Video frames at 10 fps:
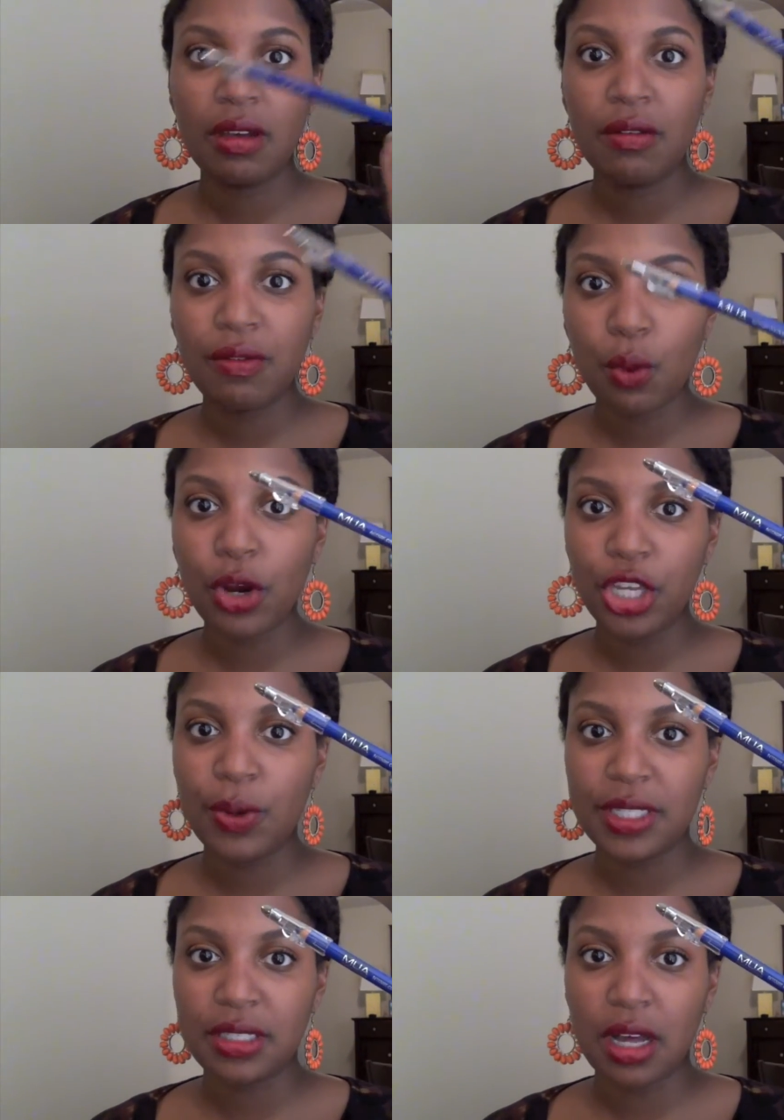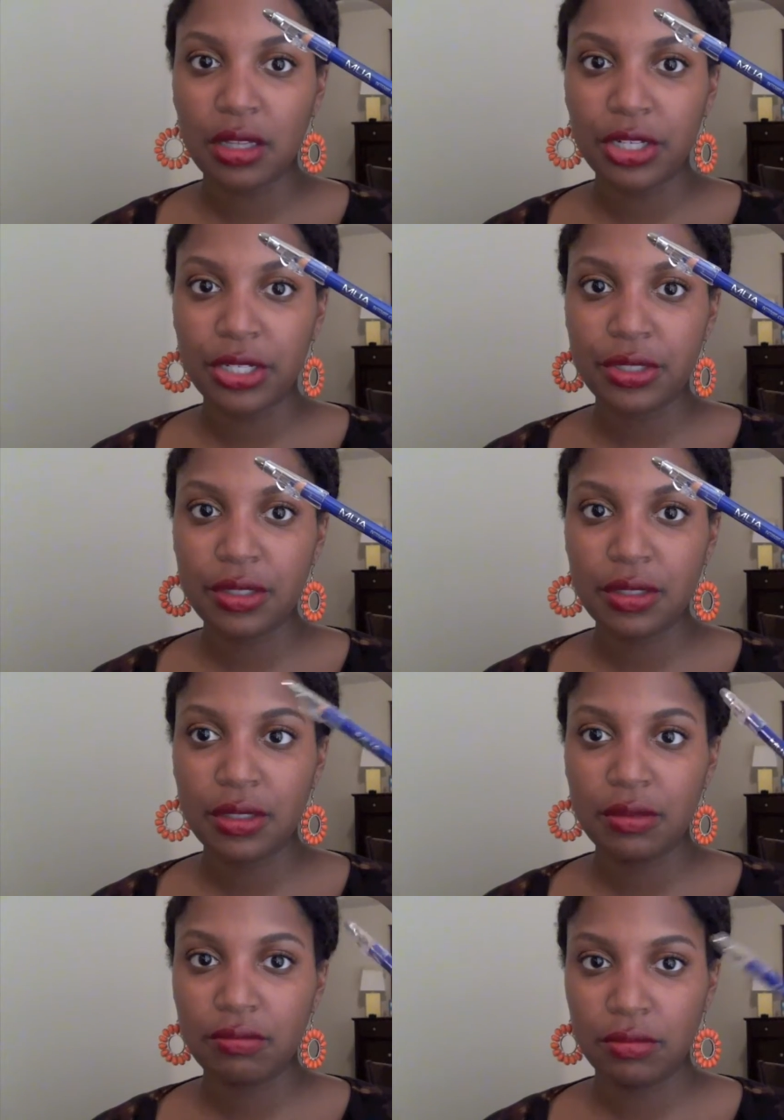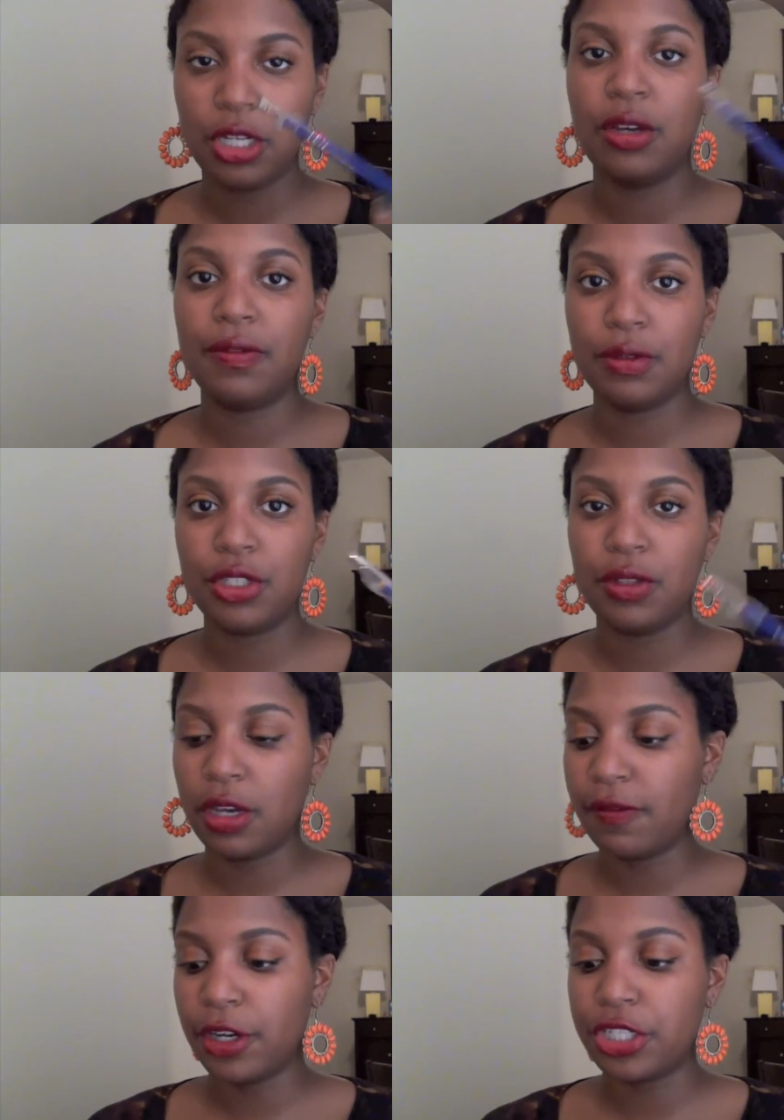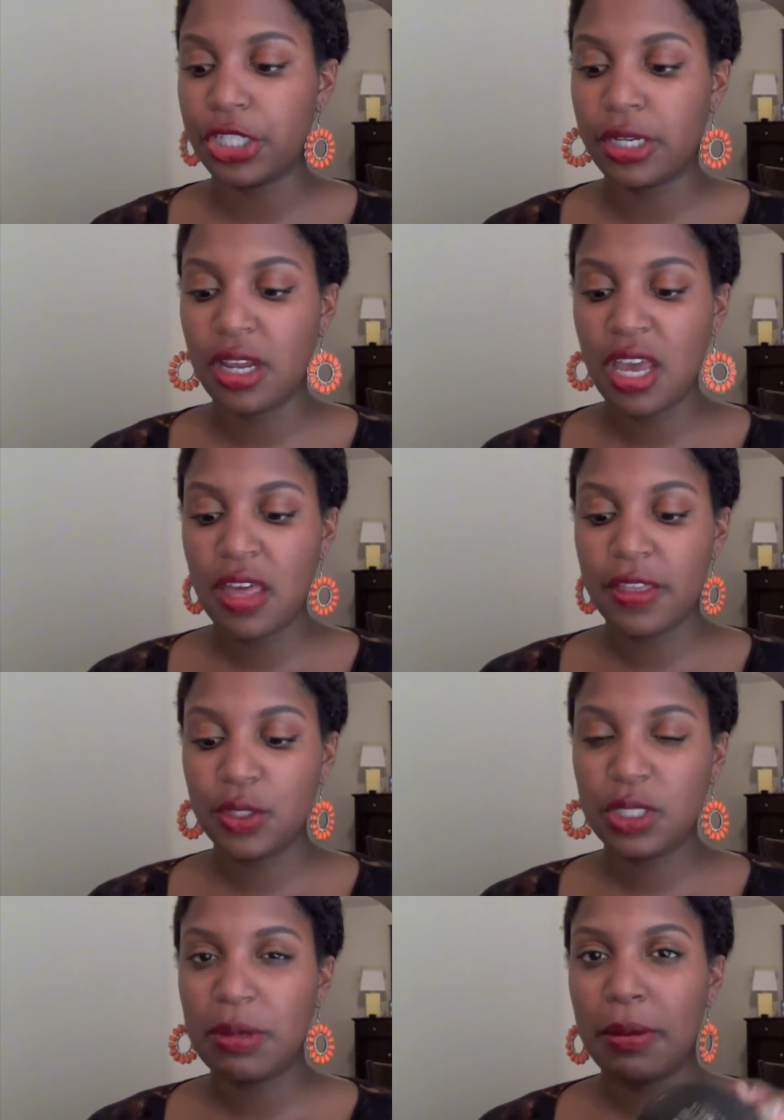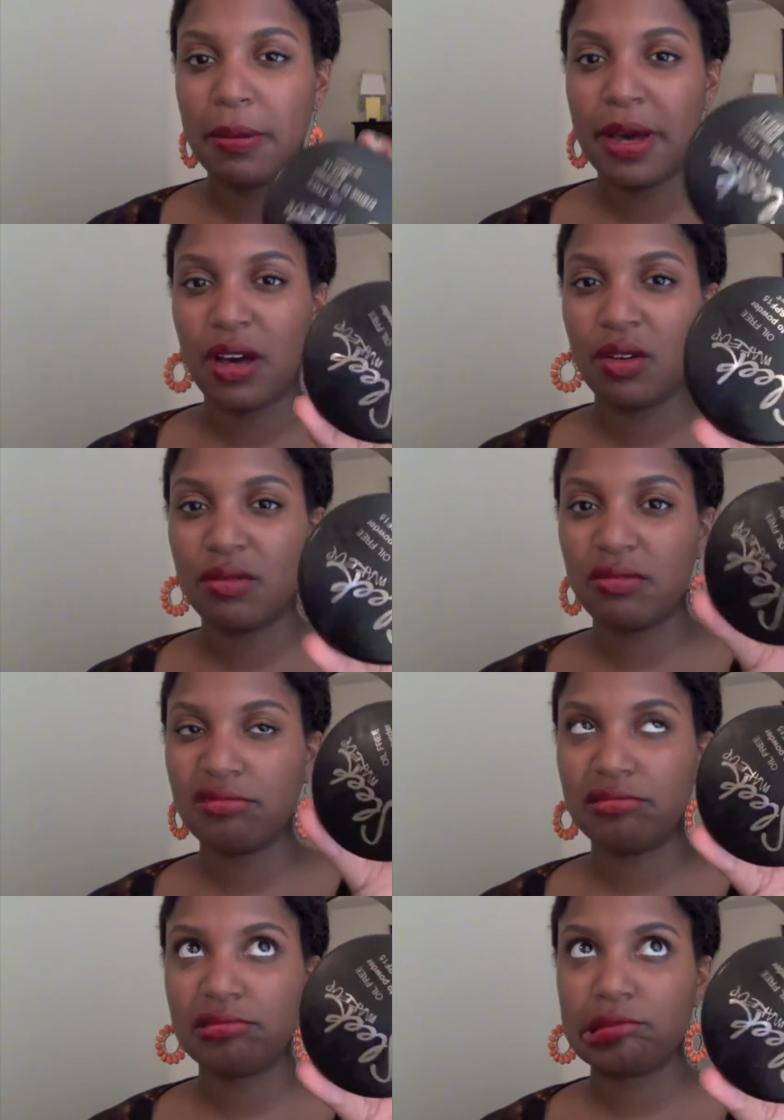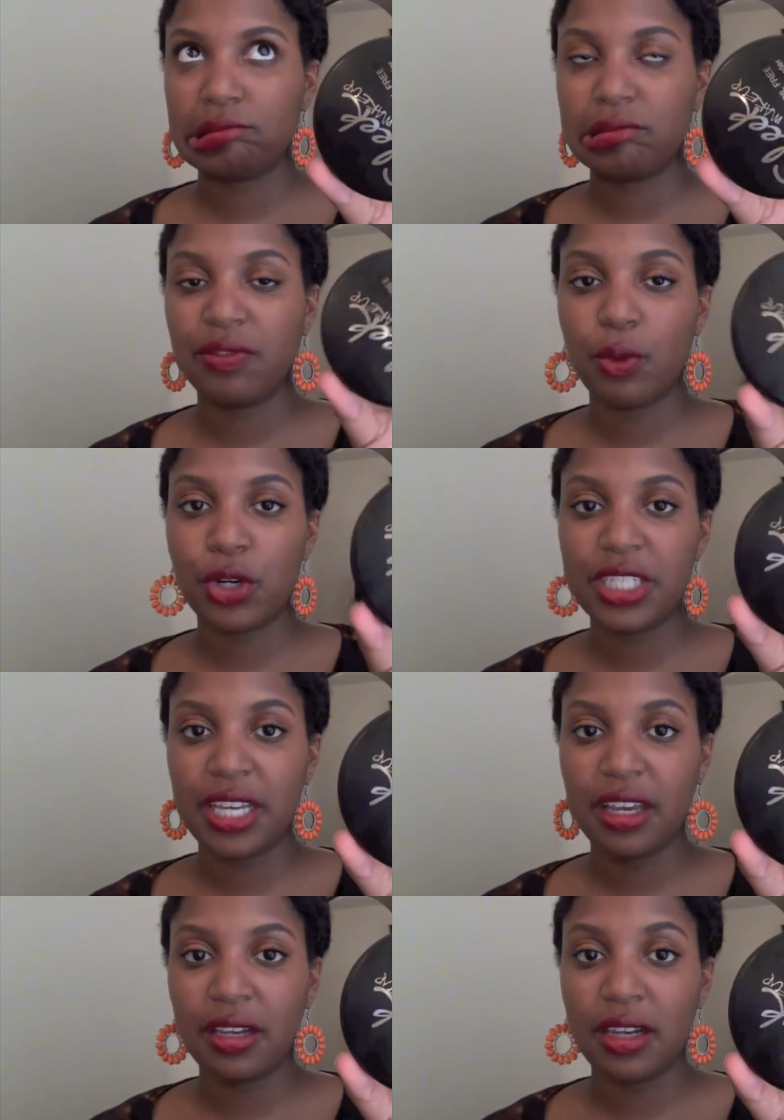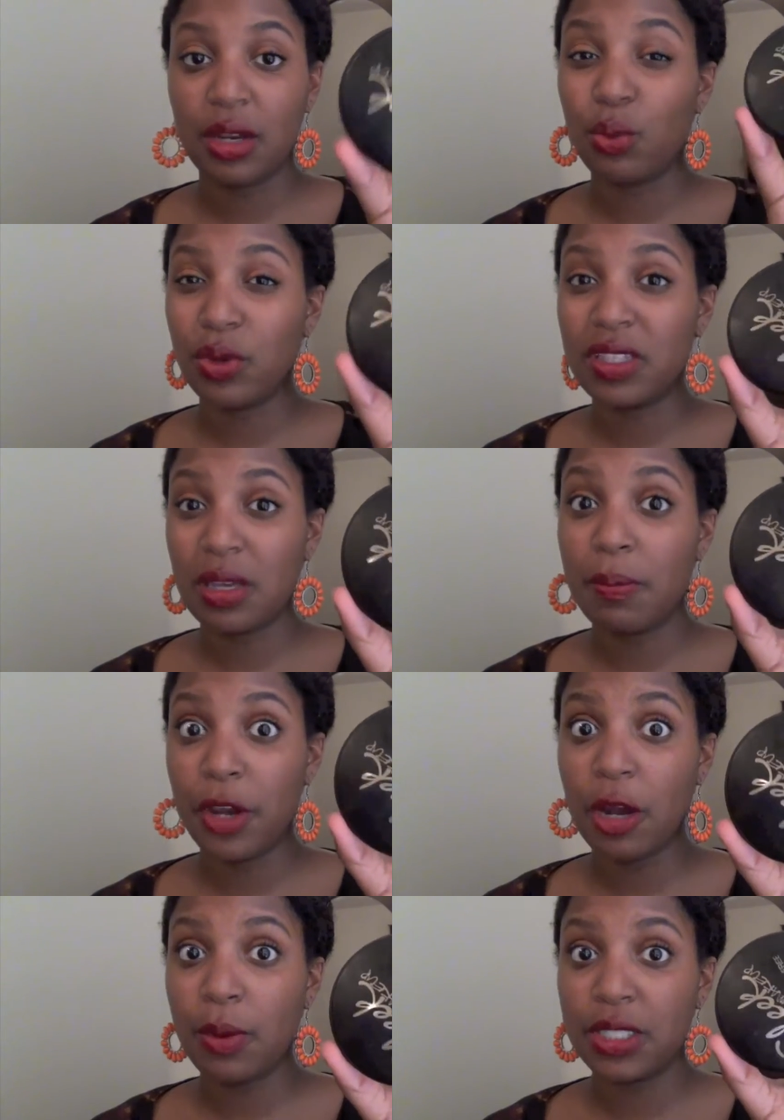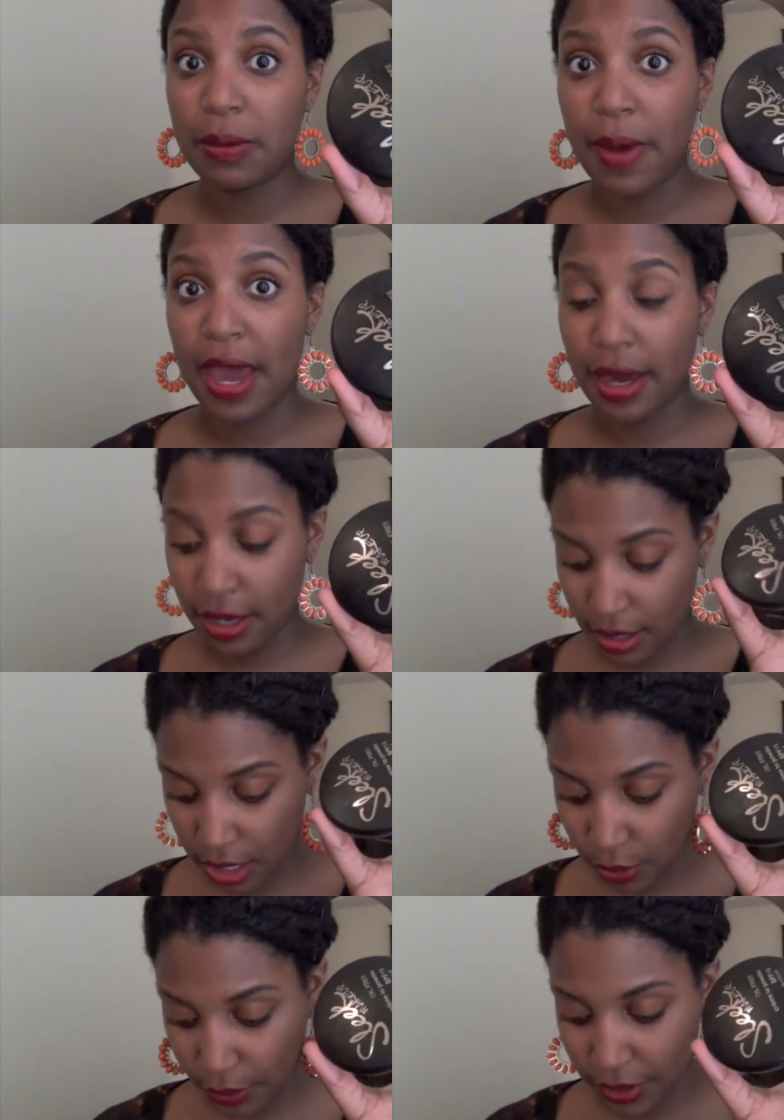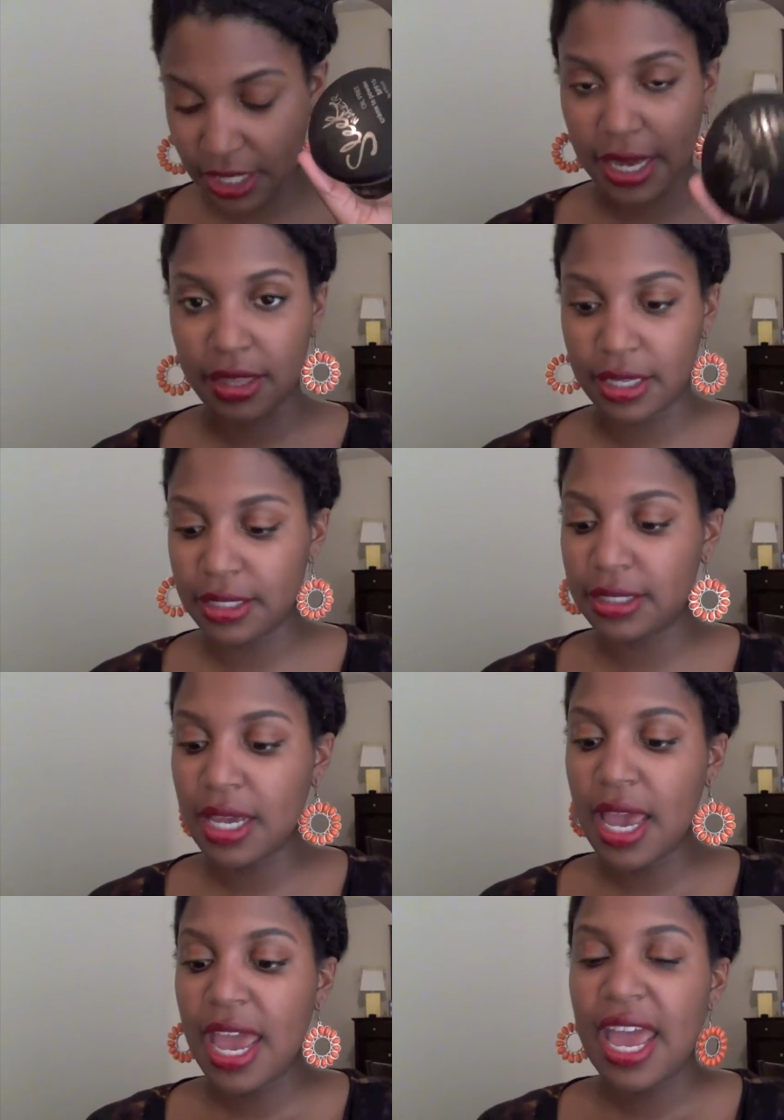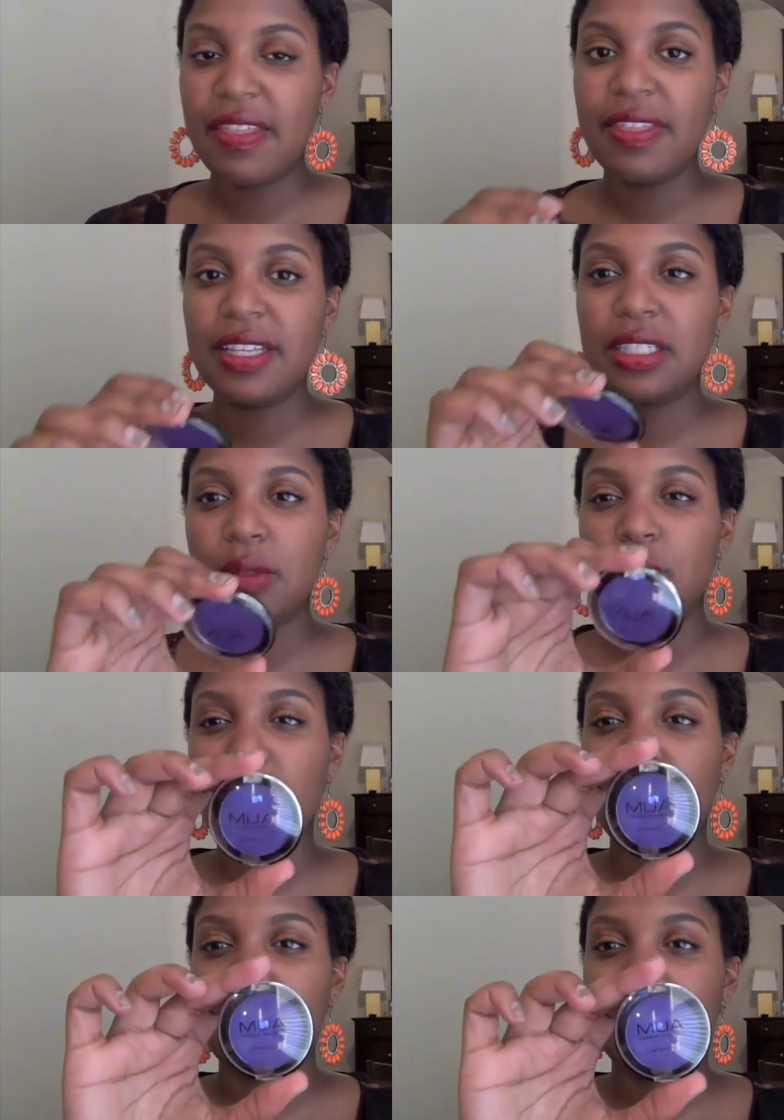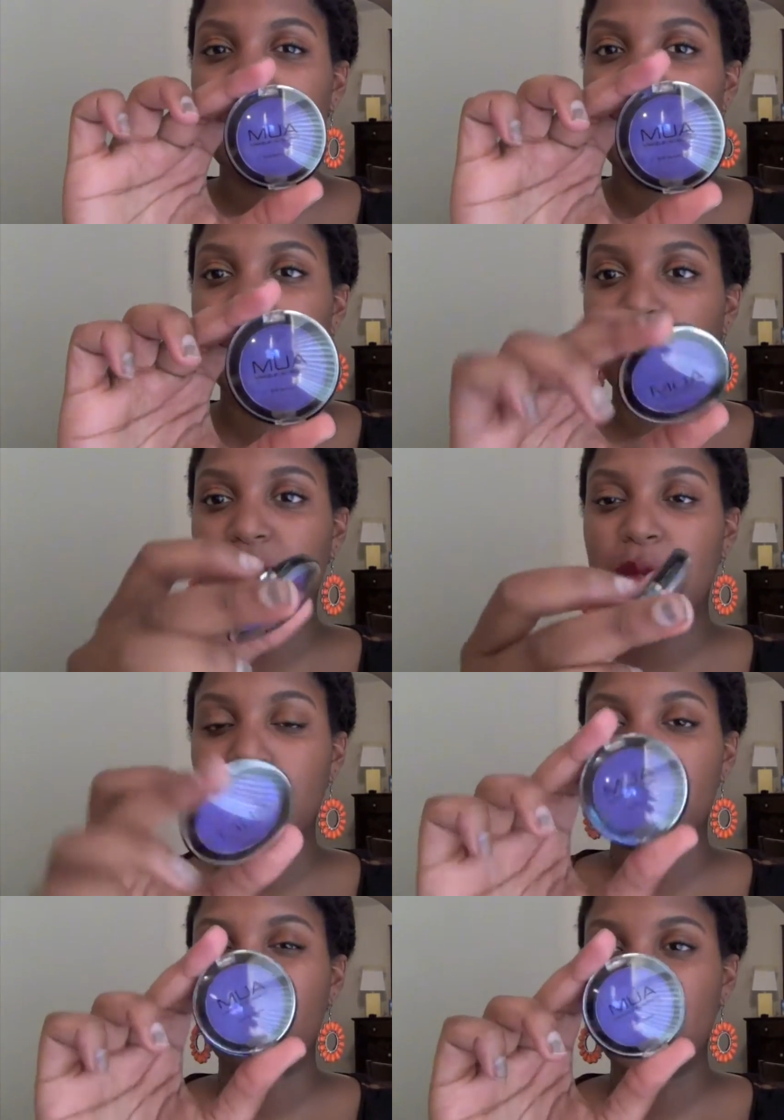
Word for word: four US dollars. You know, if you do the conversion, this was maybe about 14 and it's comparable to MAC. So I really like this. And this, I can't really remember the